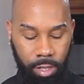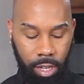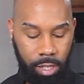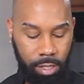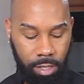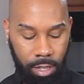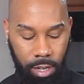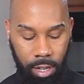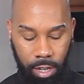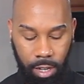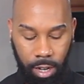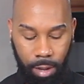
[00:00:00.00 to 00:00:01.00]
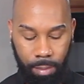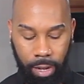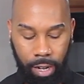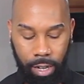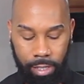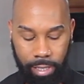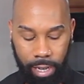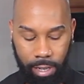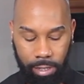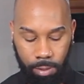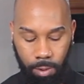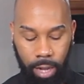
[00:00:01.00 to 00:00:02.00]
and sitting at my aunt's
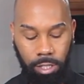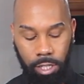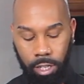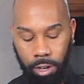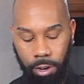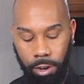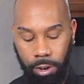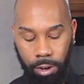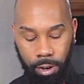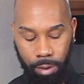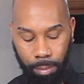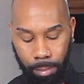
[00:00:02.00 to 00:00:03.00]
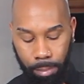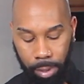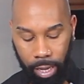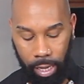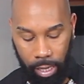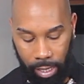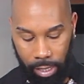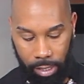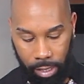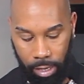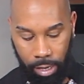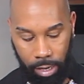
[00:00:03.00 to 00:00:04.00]
house watching her bake
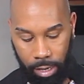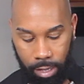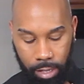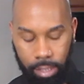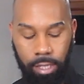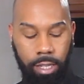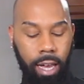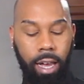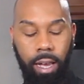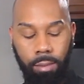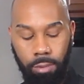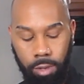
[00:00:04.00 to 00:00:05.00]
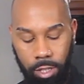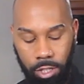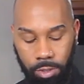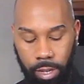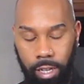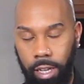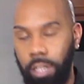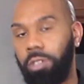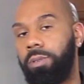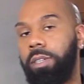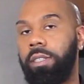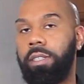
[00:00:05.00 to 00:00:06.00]
all of the time really struck an
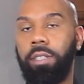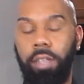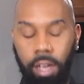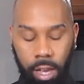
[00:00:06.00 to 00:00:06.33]
interest.